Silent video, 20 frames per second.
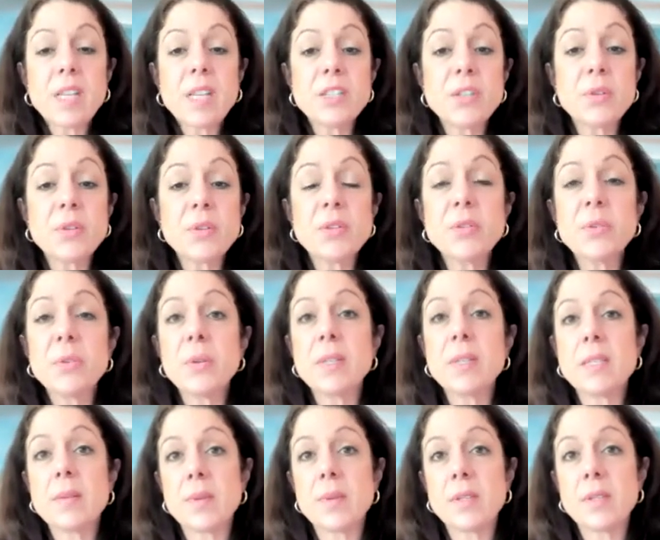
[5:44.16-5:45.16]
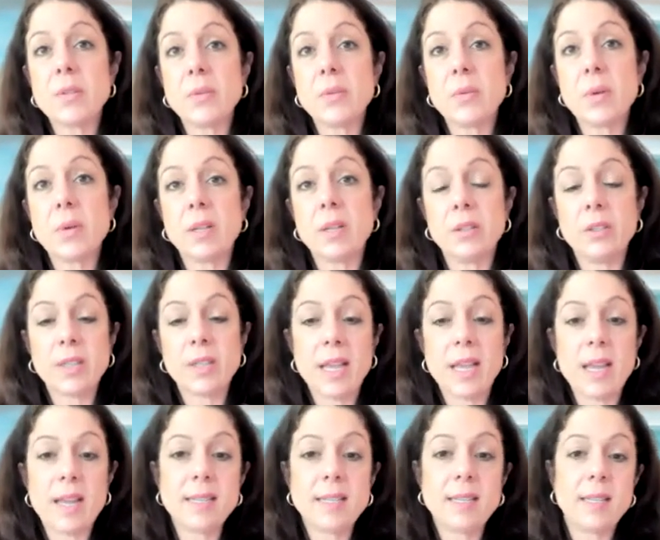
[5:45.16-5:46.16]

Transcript: it's certainly something to look at,